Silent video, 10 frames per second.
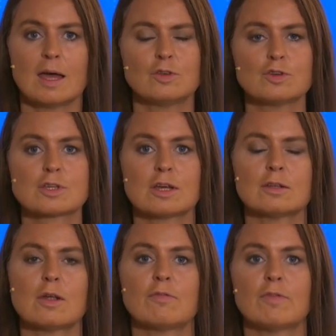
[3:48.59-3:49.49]
And just
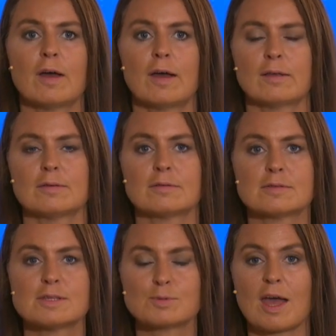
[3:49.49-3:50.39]
kind of,
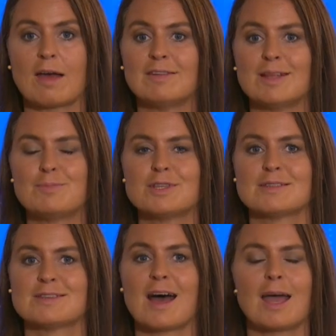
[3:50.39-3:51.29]
since we have
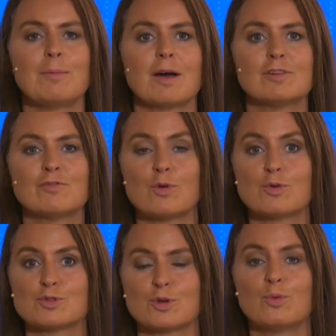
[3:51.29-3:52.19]
limited time, I will
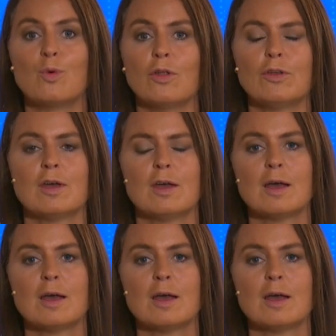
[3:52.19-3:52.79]
focus on one